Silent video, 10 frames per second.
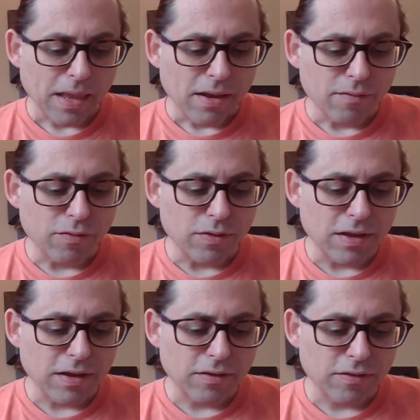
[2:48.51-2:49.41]
And for
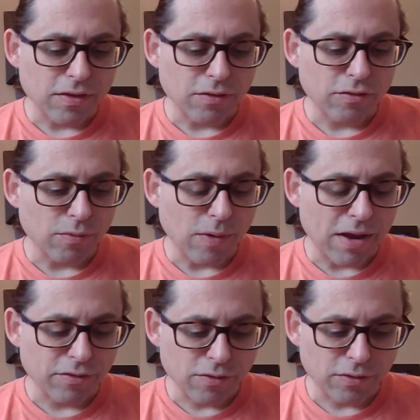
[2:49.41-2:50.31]
this, there's the
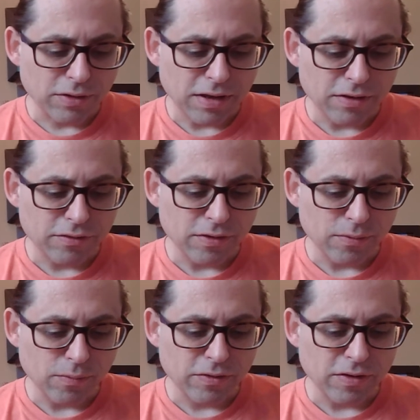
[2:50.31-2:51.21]
rational attention
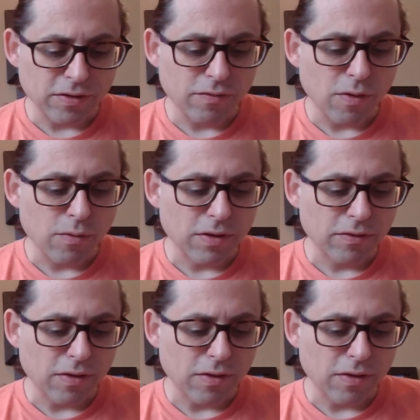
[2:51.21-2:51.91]
which can focus